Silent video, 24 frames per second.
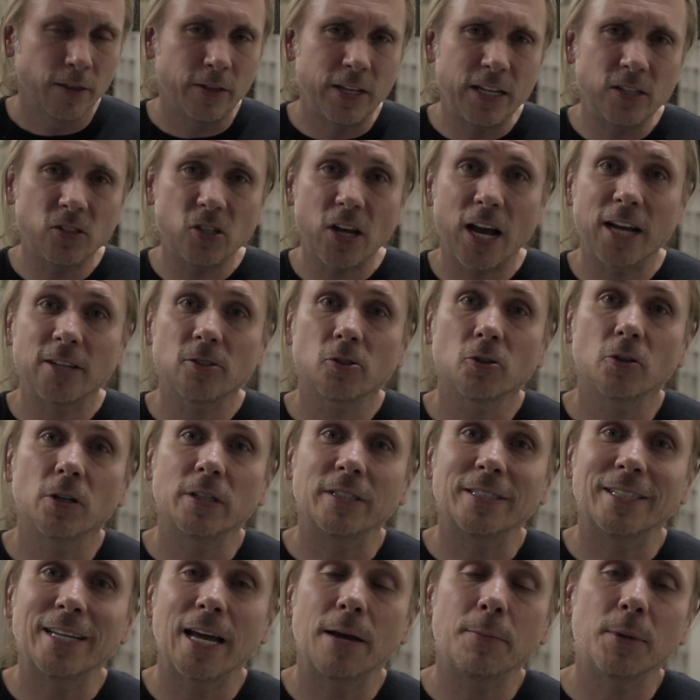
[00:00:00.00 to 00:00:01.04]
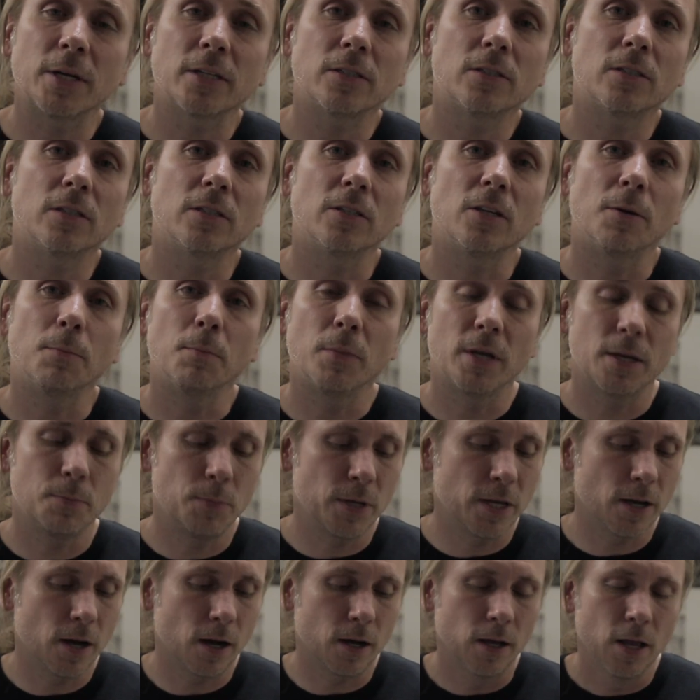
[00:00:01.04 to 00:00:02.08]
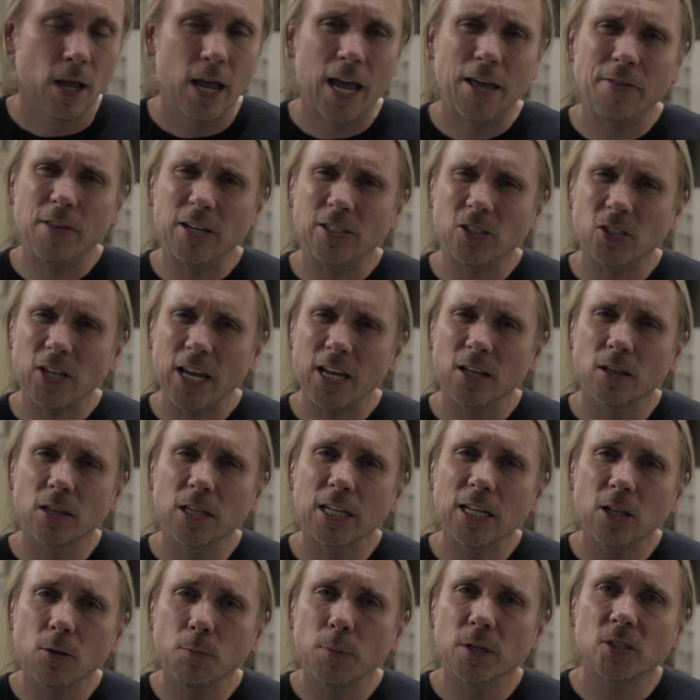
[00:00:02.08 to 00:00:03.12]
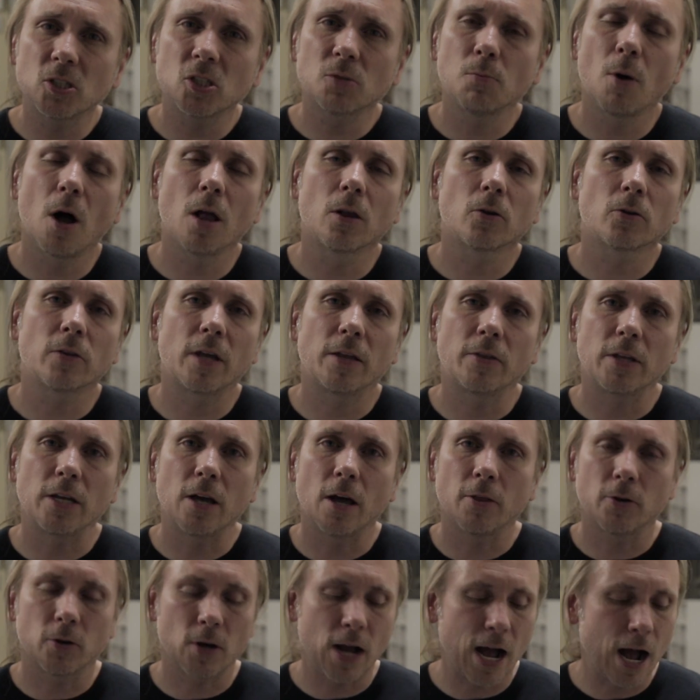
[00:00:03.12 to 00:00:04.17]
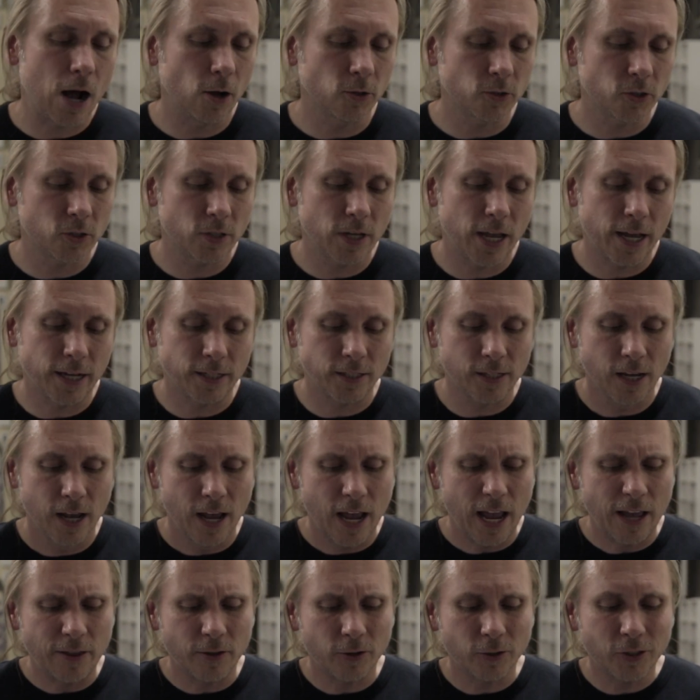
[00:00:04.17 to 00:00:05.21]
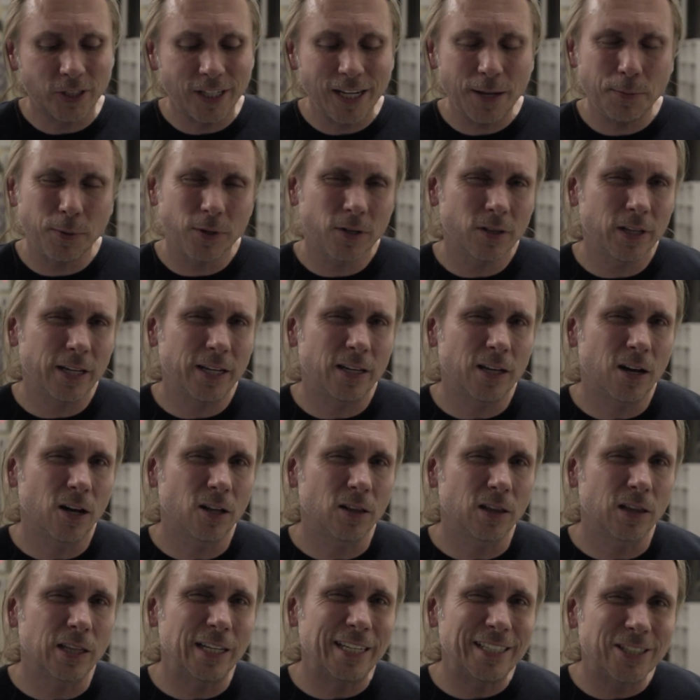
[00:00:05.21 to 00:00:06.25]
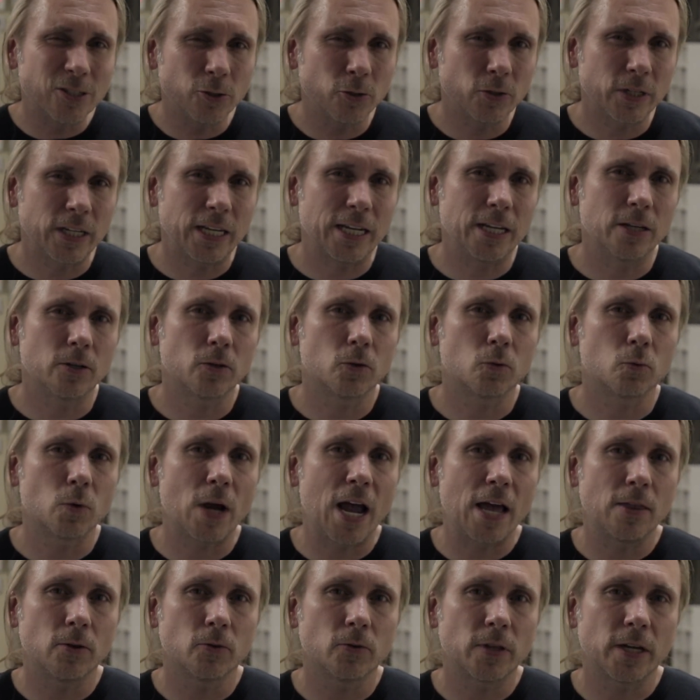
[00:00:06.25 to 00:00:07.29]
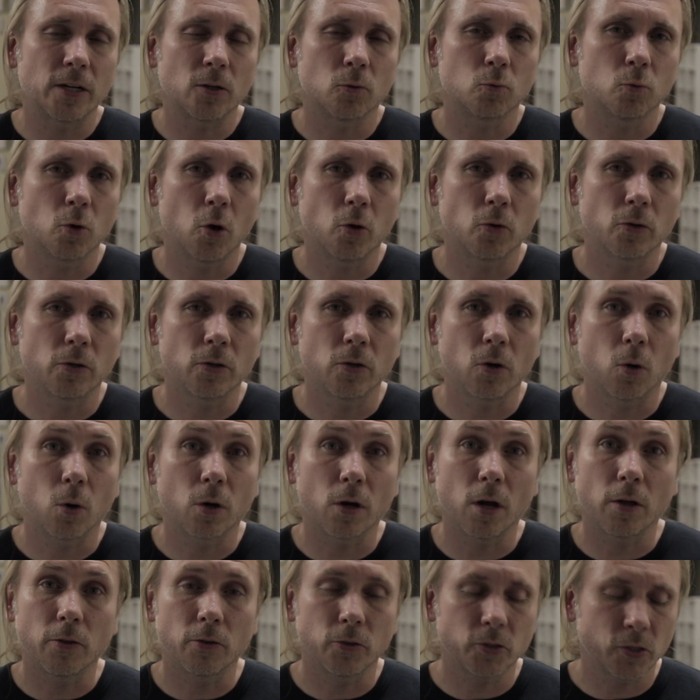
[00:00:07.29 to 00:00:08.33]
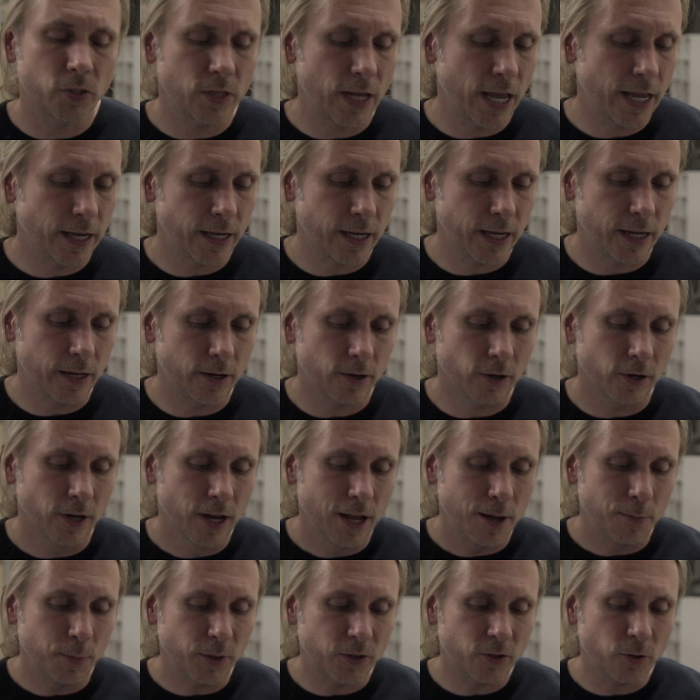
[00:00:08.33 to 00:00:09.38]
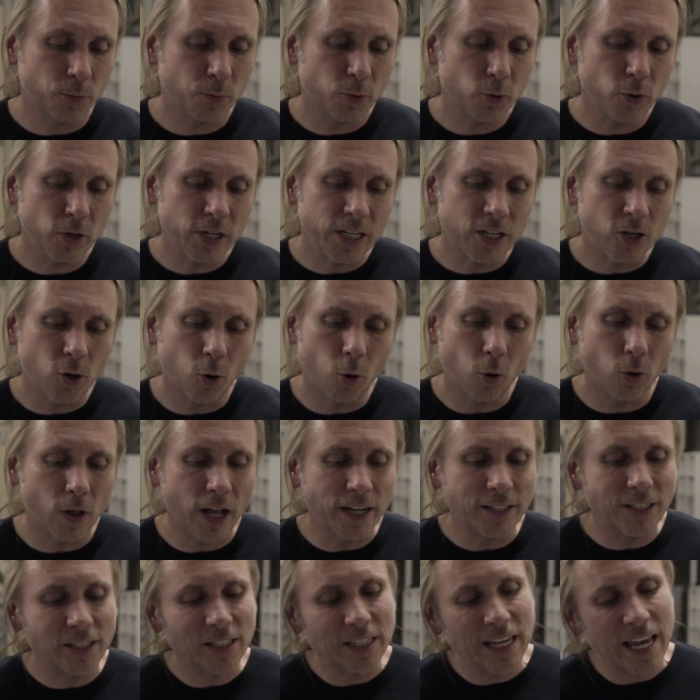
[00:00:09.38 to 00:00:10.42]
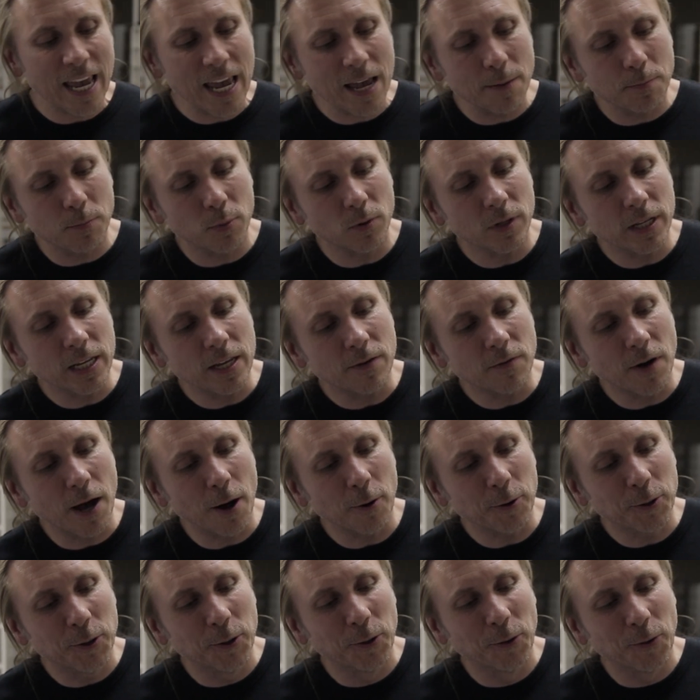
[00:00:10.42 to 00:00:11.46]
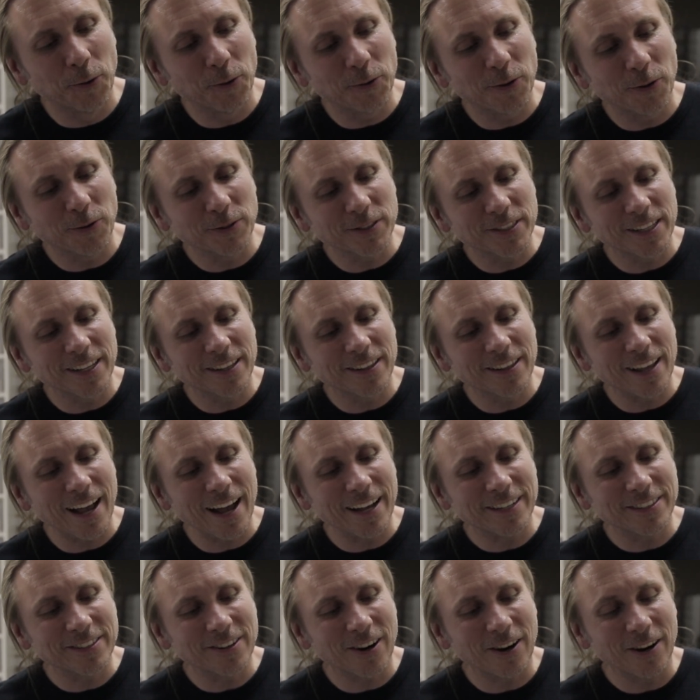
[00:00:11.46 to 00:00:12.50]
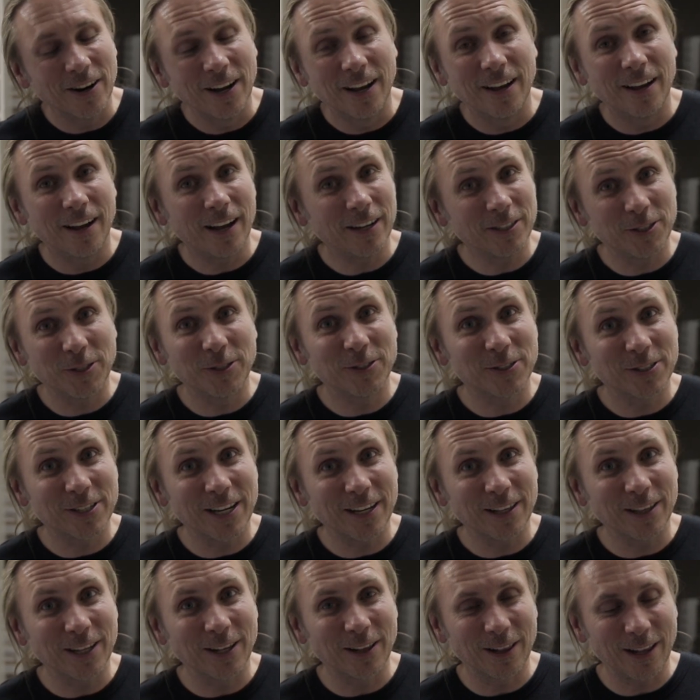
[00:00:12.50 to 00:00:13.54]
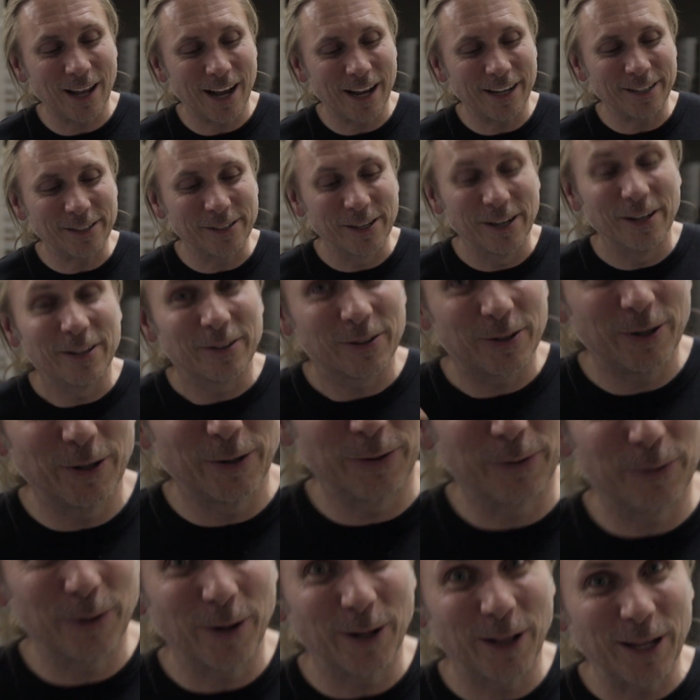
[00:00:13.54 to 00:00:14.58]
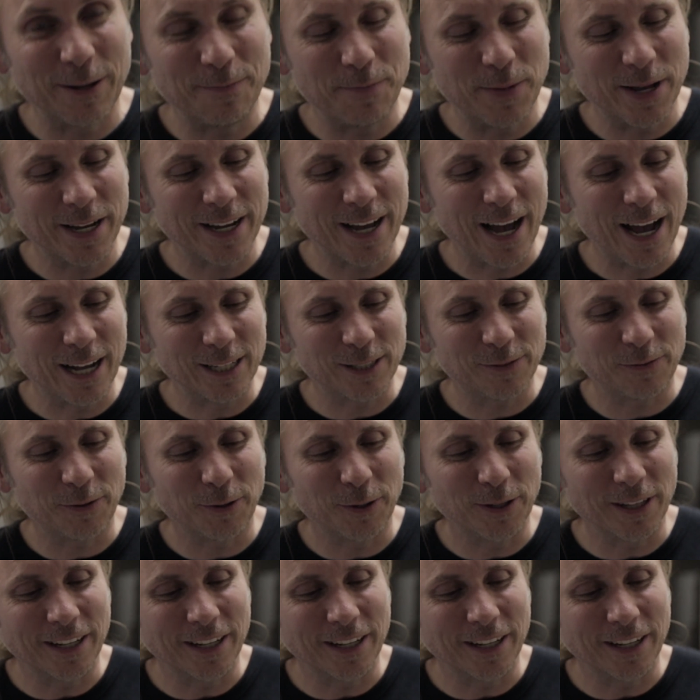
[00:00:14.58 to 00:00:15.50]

These guys are endemic to Namibia, and they stay a little bit smaller than the other house snakes, and they're typically a lizard eater rather than a rodent or other snake eater, but they're pretty cool. I just can't believe how cool those little eyes are. I shouldn't say little eyes, they're really big eyes for a